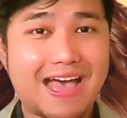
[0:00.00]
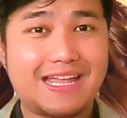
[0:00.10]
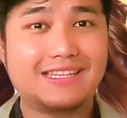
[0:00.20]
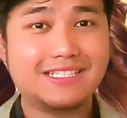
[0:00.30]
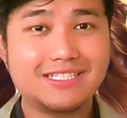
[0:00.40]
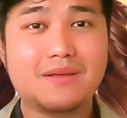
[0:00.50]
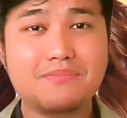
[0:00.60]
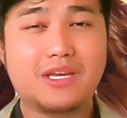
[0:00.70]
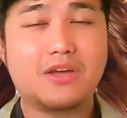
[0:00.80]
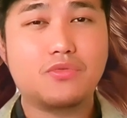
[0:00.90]
And this is
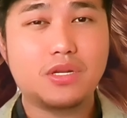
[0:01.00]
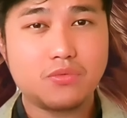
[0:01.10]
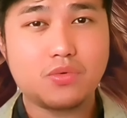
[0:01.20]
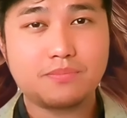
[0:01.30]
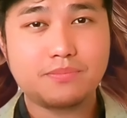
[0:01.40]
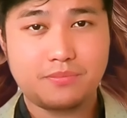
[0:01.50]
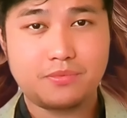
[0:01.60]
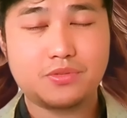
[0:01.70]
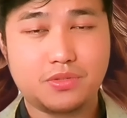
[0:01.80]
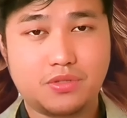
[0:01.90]
something I really want people
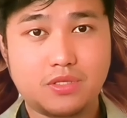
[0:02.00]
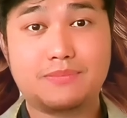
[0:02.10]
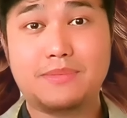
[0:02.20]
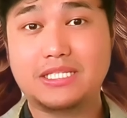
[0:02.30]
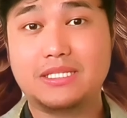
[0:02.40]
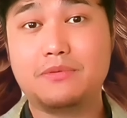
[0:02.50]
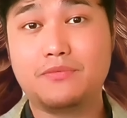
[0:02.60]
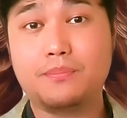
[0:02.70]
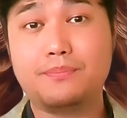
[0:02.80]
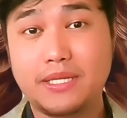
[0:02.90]
to know, especially
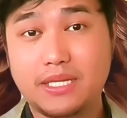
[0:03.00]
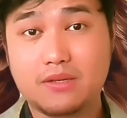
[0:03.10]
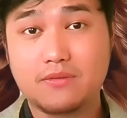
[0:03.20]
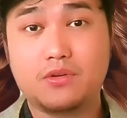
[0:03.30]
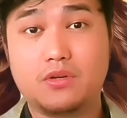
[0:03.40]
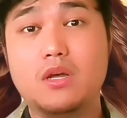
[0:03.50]
before bidding for